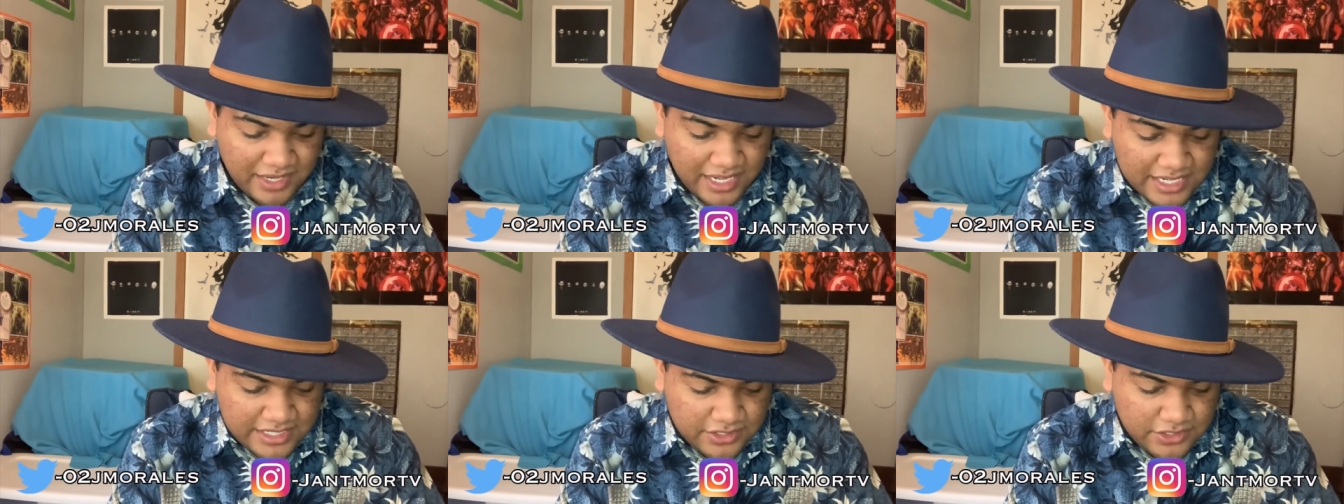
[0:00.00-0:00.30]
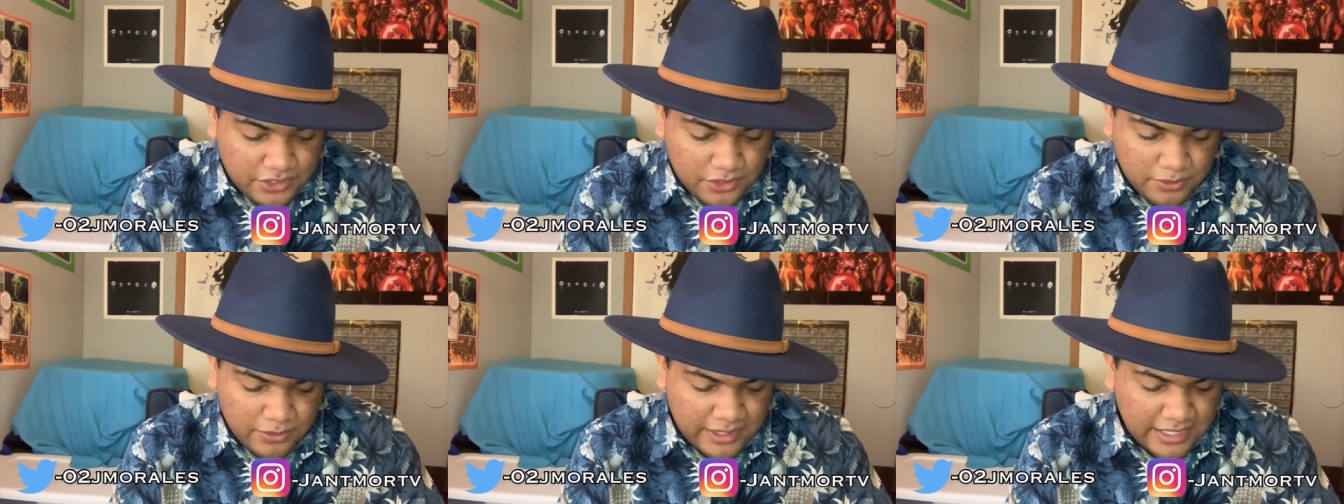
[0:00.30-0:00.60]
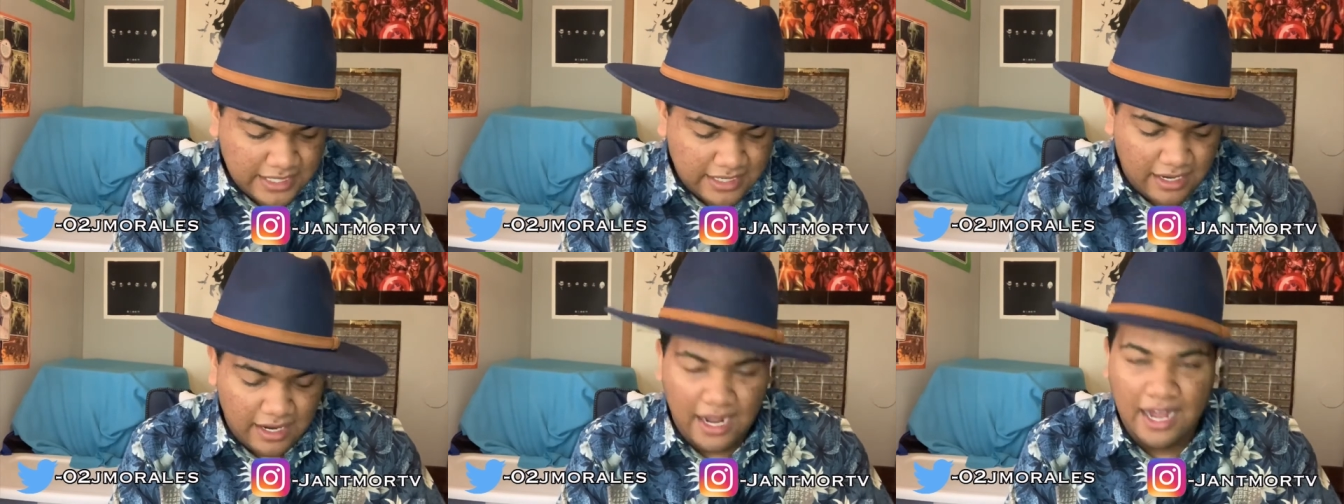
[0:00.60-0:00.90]
into
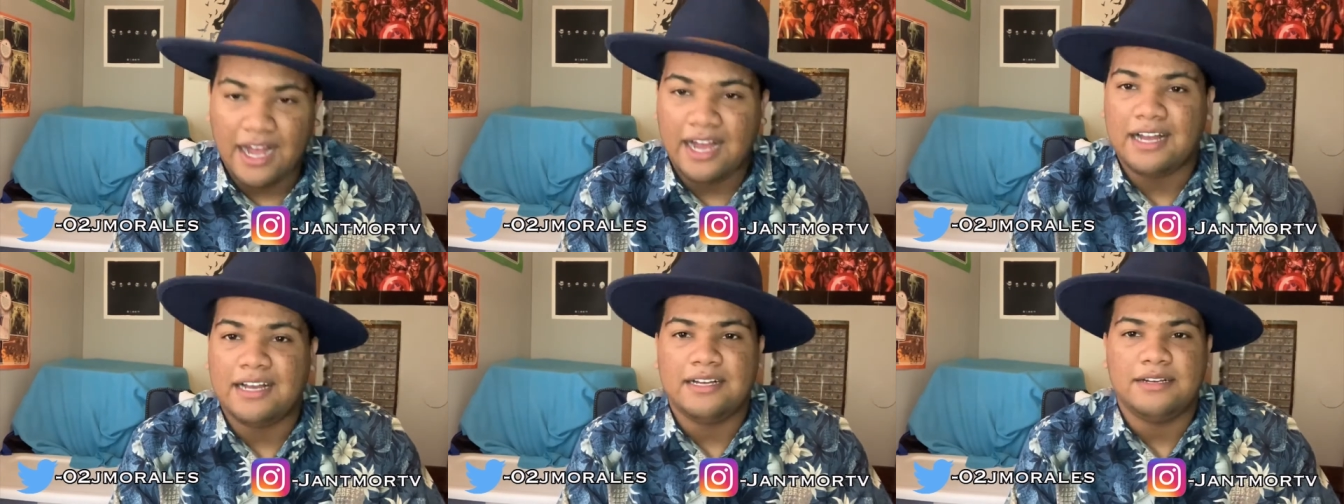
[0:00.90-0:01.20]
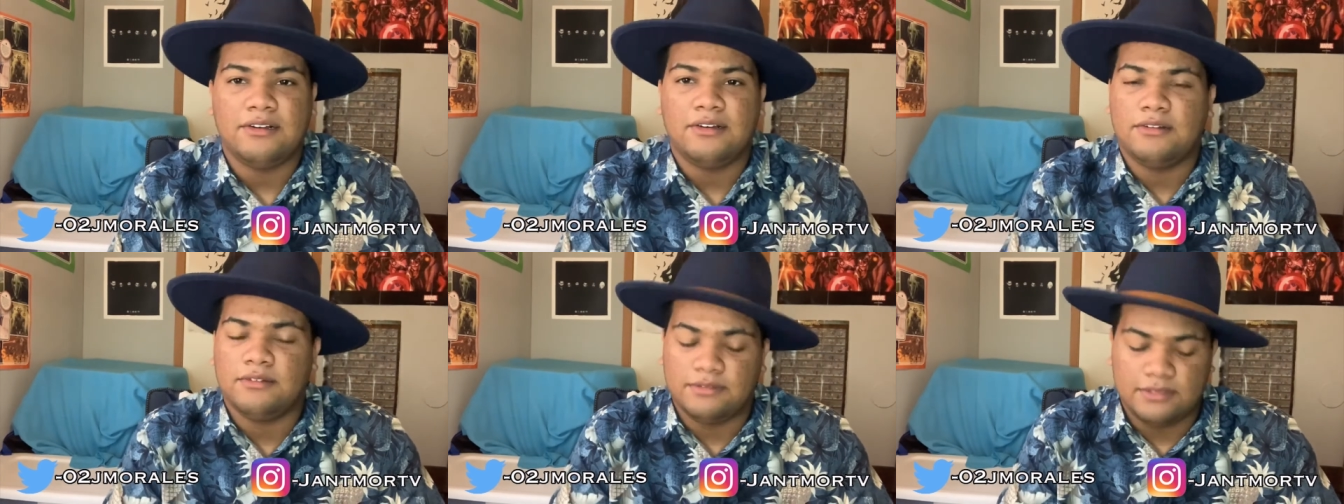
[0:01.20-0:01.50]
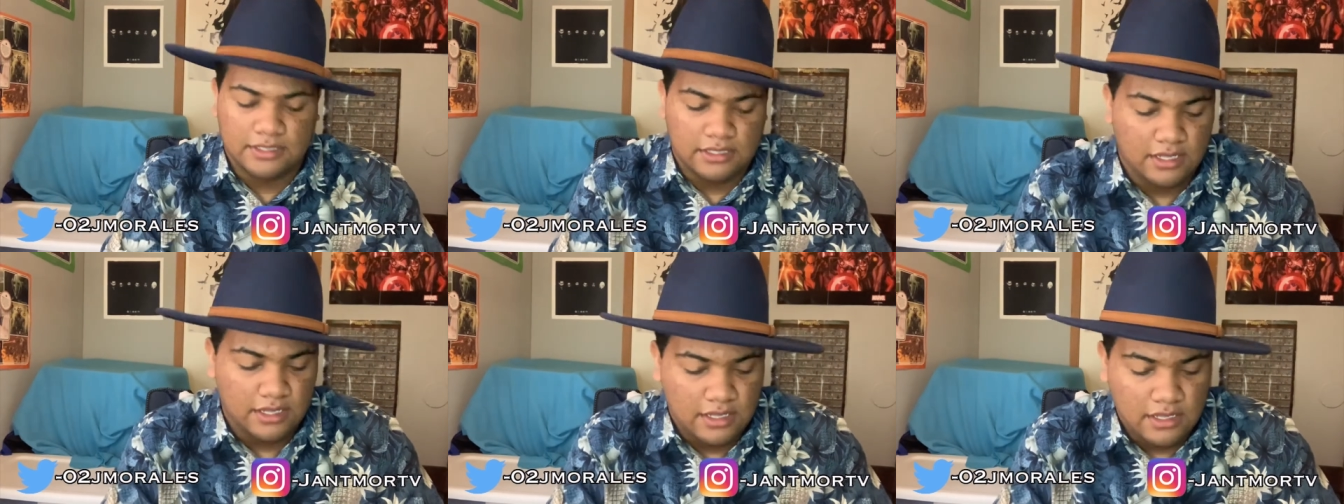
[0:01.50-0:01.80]
it, I,
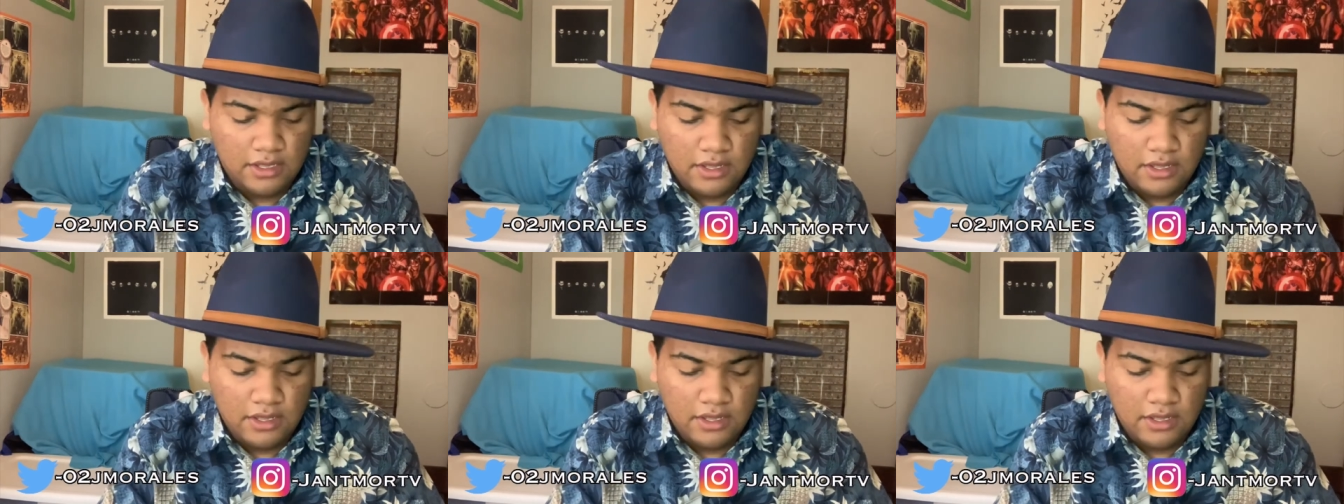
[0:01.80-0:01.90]
uh,